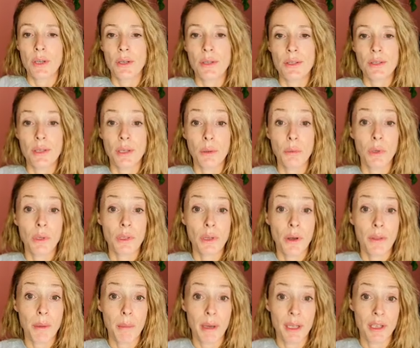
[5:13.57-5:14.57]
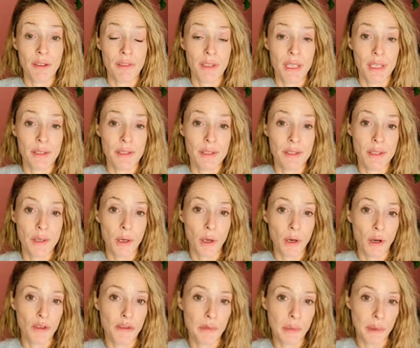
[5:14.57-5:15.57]
So what are the benefits
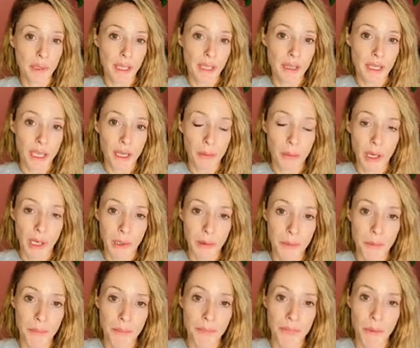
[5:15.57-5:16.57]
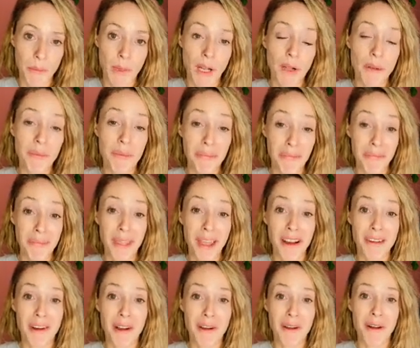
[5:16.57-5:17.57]
of breathing well? Well,
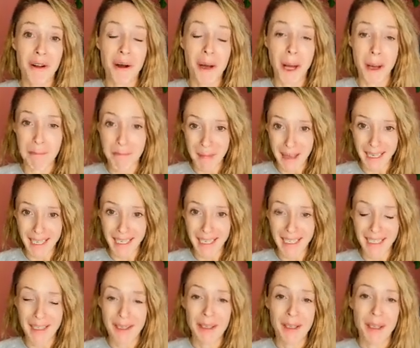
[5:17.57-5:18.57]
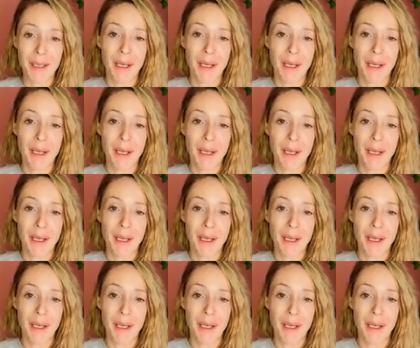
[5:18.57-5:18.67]
there are many.